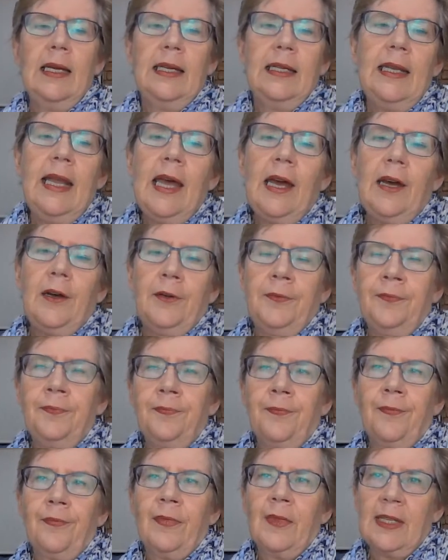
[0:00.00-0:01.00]
Now,
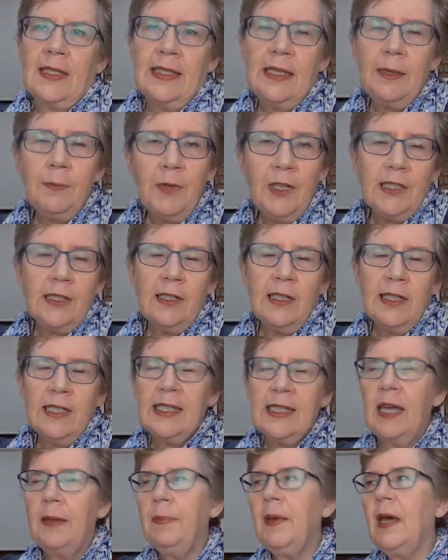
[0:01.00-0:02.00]
someone's going to
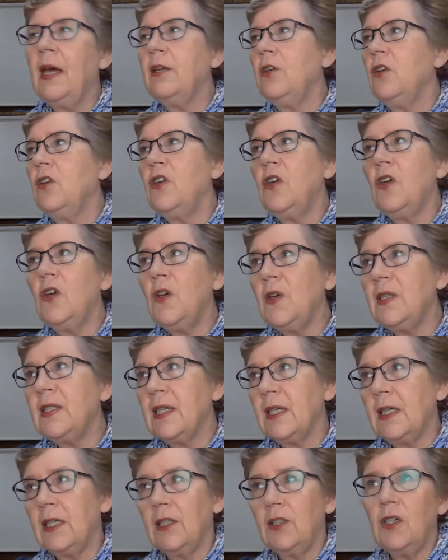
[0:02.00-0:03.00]
say, but you use
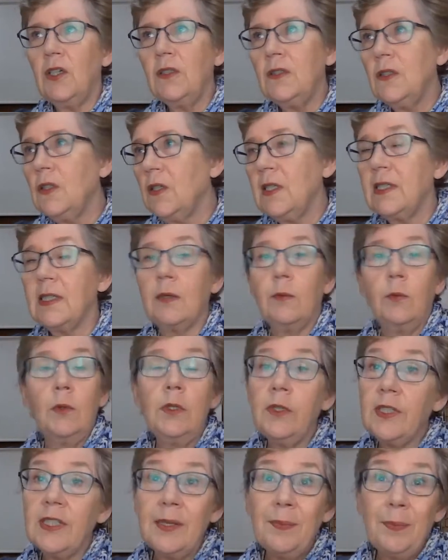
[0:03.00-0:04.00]
it, or
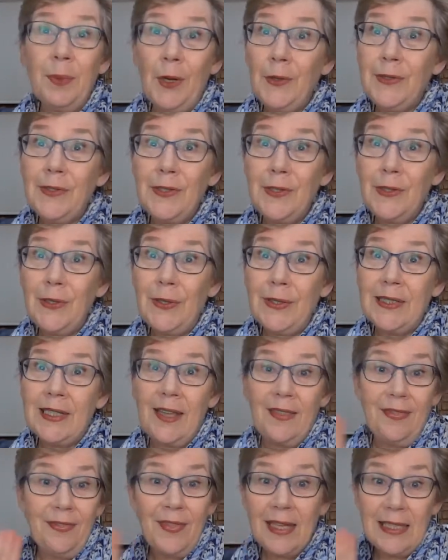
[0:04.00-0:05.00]
you're supposed to use
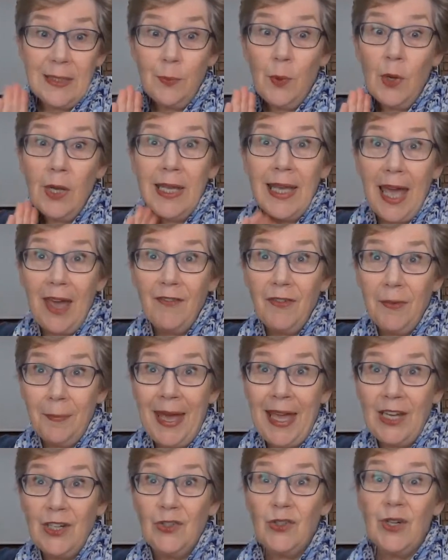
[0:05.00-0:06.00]
it. That's why you have a
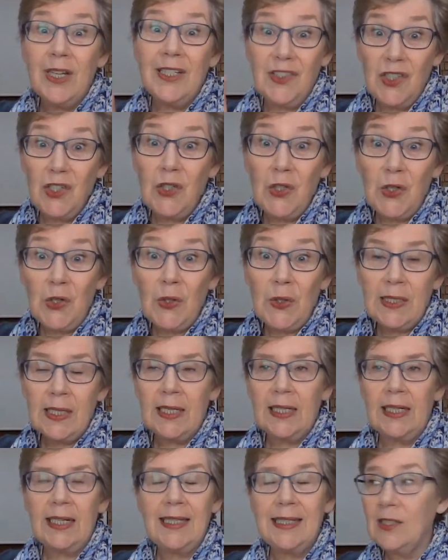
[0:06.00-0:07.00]
pantry, to use
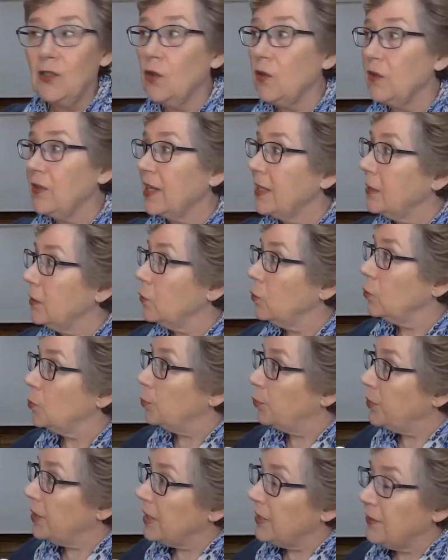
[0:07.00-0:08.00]
it. It's not there to look
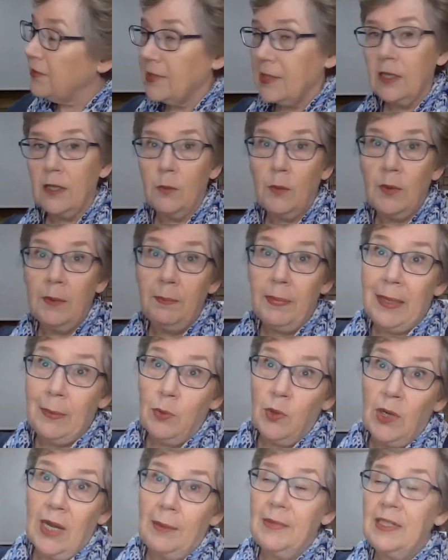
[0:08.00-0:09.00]
pretty so that when
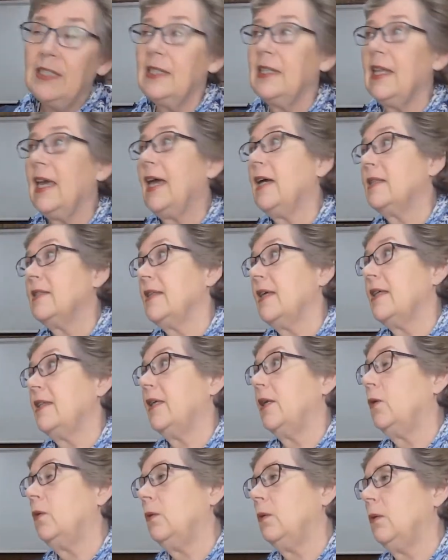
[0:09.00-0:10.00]
people come into the house, they
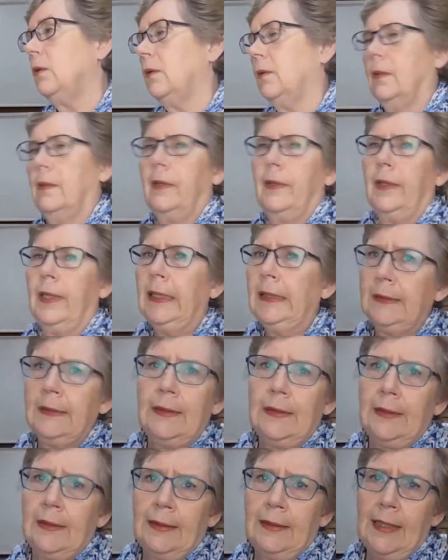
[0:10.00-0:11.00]
think, oh,
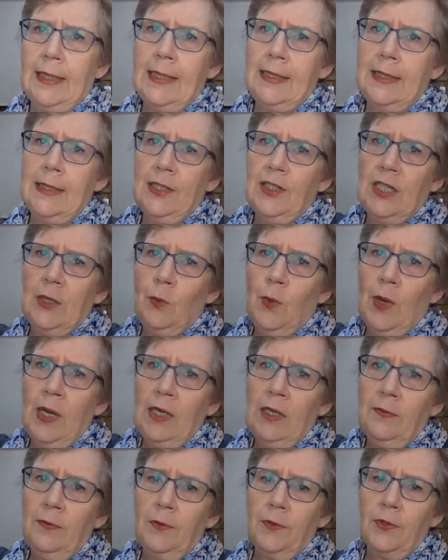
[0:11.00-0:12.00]
isn't she
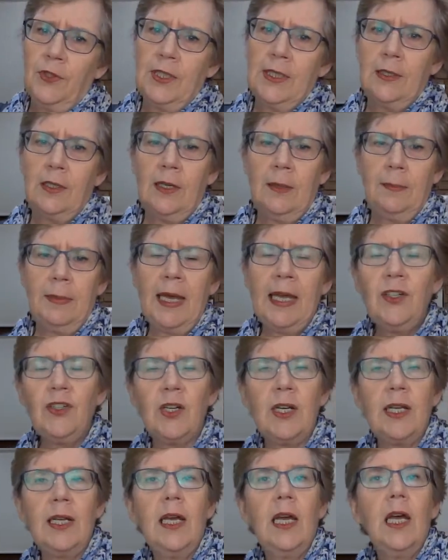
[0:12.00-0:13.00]
wonderful? She's got a
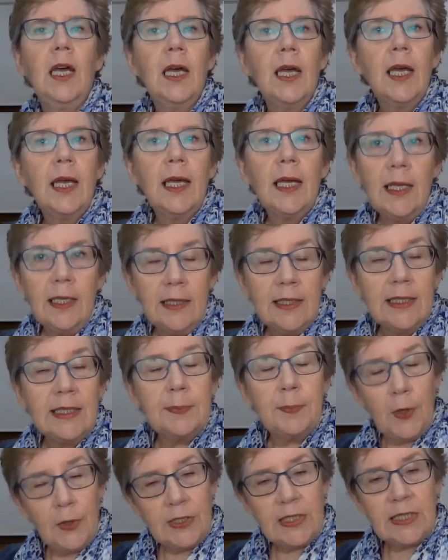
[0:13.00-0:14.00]
pantry. It's
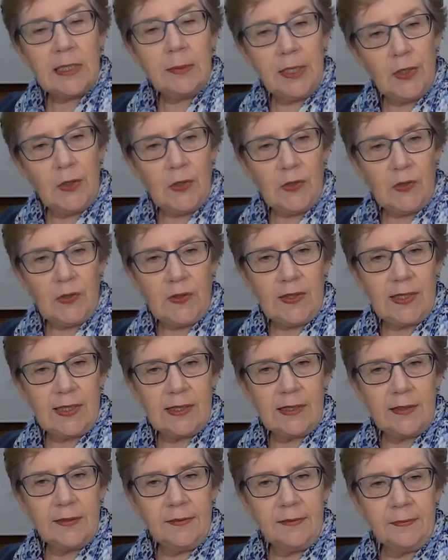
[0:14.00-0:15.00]
supposed to be
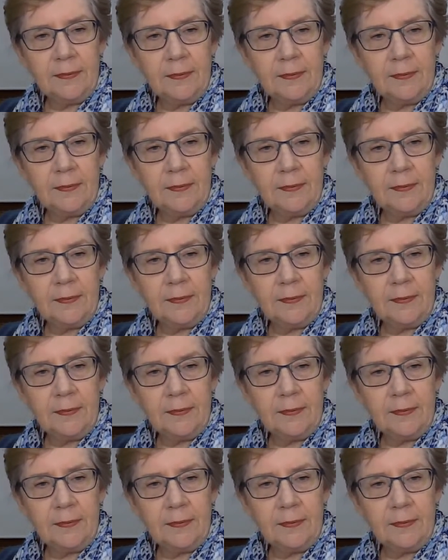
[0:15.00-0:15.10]
used.